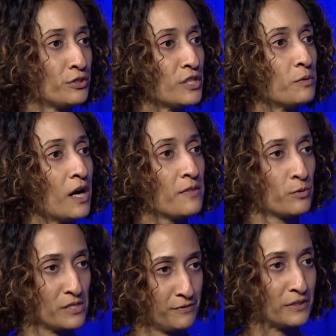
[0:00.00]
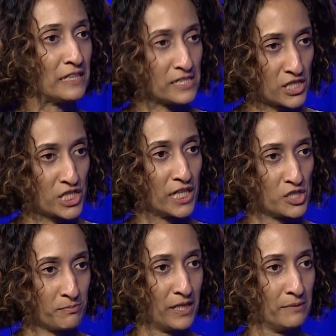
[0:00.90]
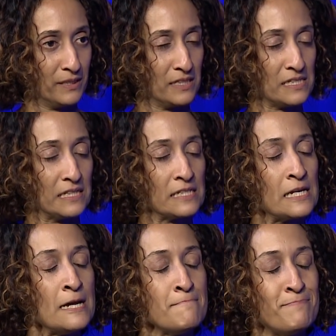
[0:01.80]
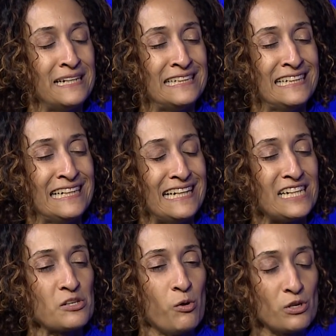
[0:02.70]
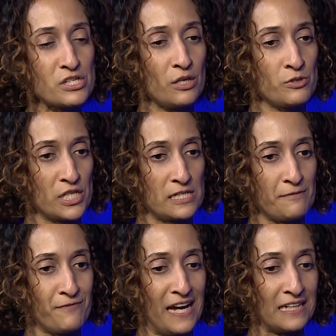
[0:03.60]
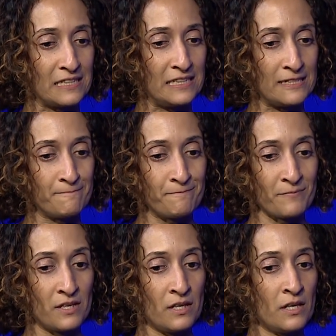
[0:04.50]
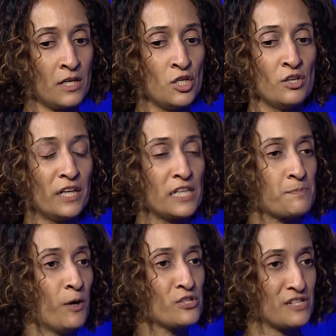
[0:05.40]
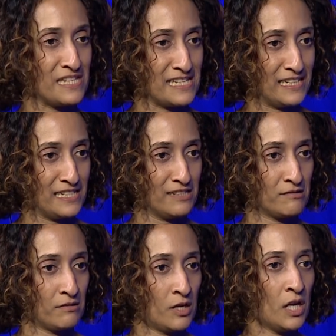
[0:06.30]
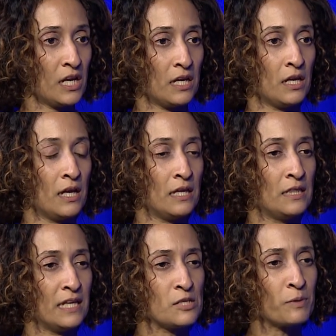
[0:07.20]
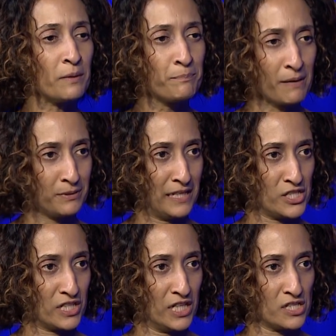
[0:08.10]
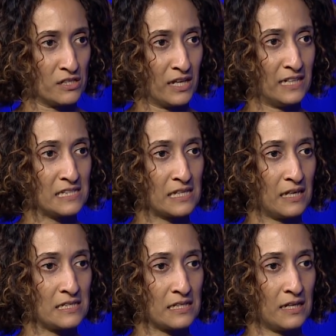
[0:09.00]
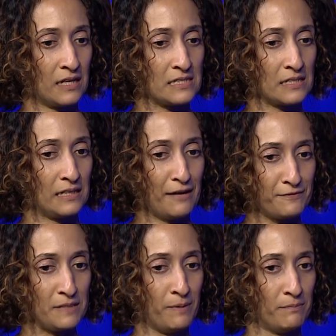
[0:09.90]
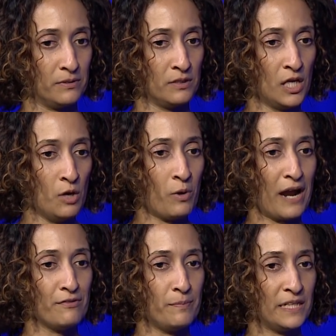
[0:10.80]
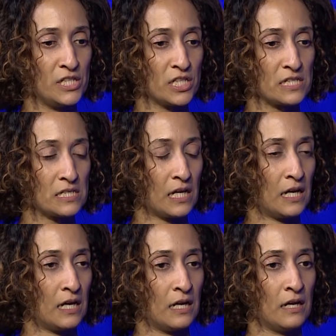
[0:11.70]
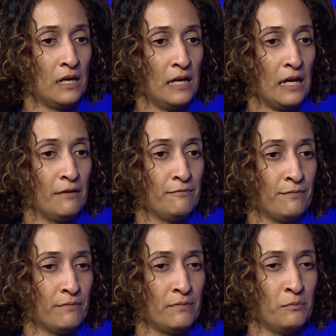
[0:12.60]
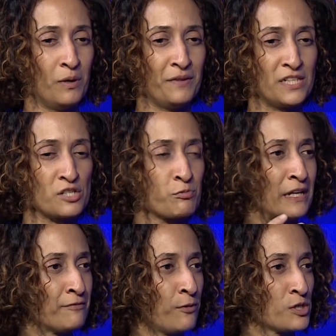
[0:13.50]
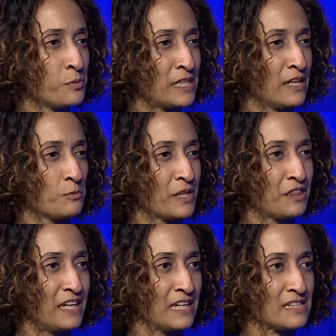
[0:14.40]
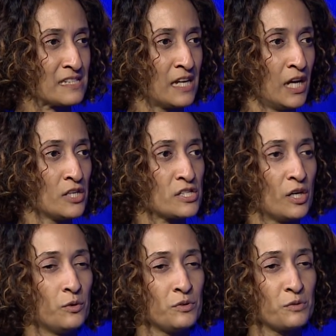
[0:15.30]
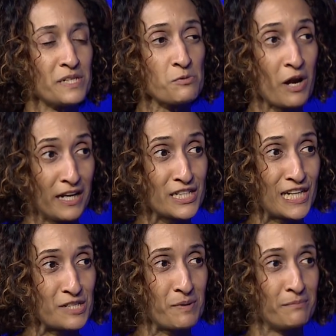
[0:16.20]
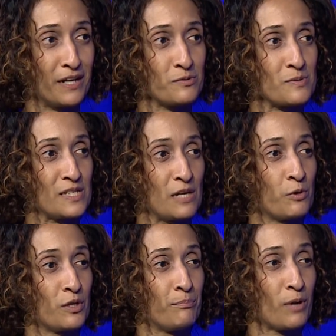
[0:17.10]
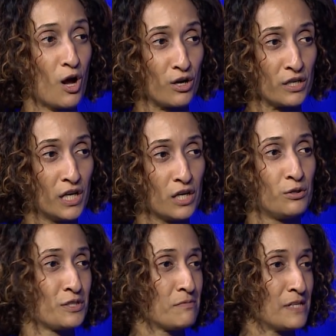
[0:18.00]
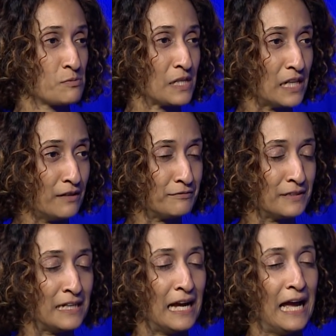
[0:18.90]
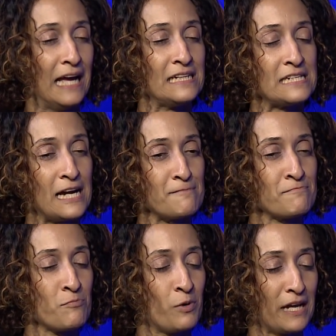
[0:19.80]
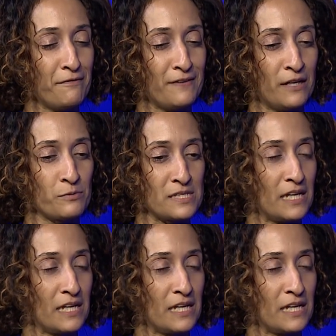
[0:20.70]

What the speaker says: you are, the more difficult it is to change your mind about these things. But it's also just the fact that you're not exposed to these ideas. It's a real bubble education, and it's a lefty bubble where everybody just they just reinforce what the other one thinks. So the reason why I changed my mind was because I wrote a blog called To Miss with Love, and what I found was that